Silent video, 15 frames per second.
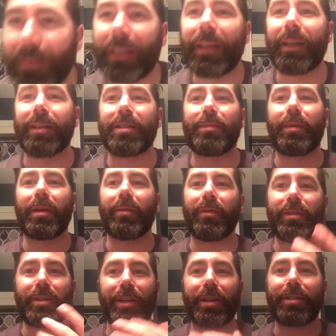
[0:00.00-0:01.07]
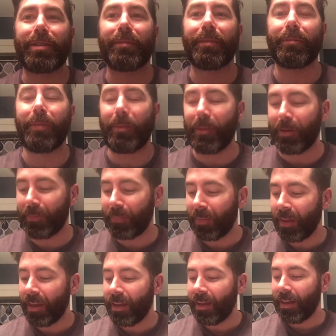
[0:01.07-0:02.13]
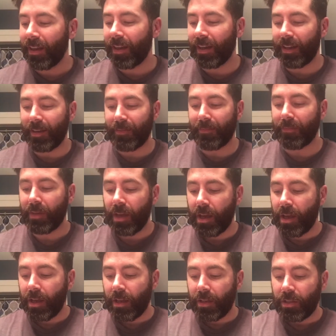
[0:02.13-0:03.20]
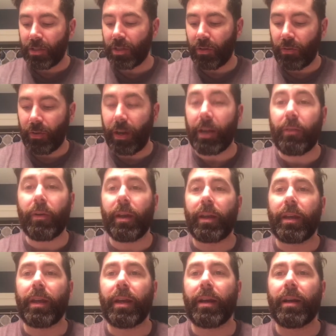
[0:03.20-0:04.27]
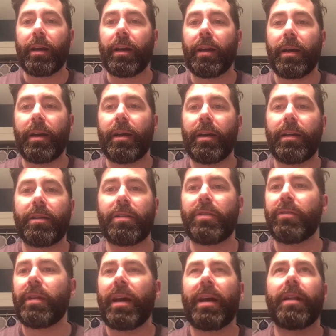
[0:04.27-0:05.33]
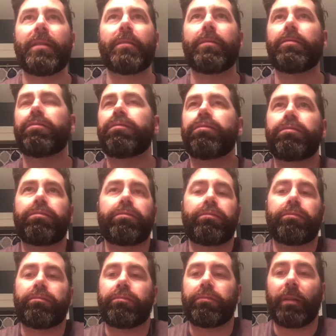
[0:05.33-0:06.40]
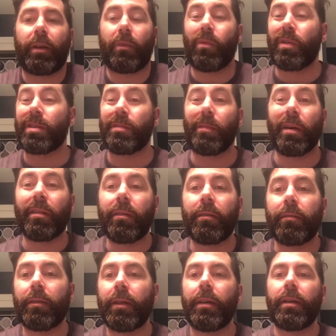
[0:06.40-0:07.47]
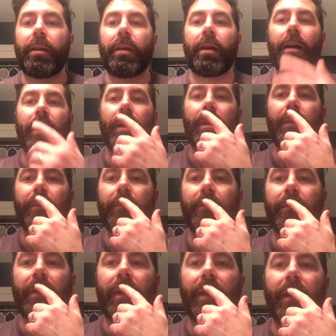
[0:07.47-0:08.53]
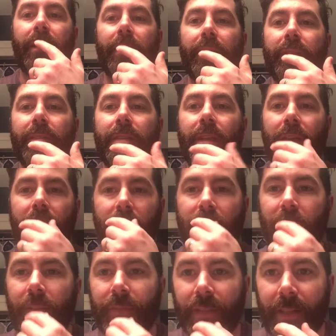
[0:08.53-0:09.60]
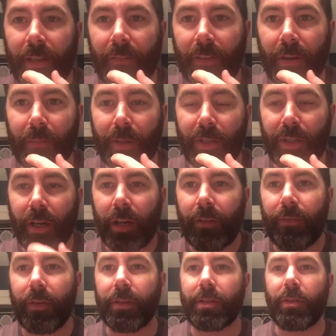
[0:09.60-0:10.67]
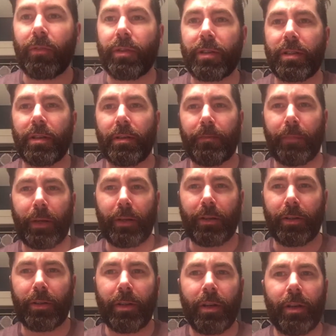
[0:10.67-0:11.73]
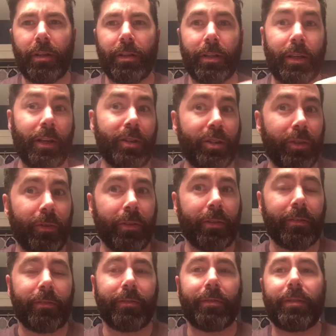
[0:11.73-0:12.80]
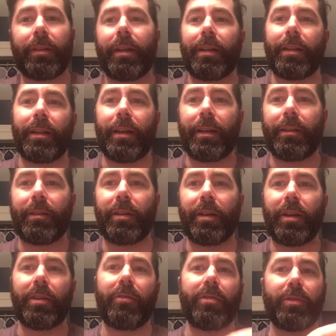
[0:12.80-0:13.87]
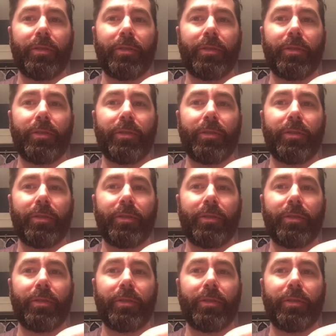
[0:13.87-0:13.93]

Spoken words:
yeah, speaking of which, I got some in my mouth. So anyway, yeah, do that like once a month. And yeah, you don't have to take very much off. It's always better to cut short, and then you can always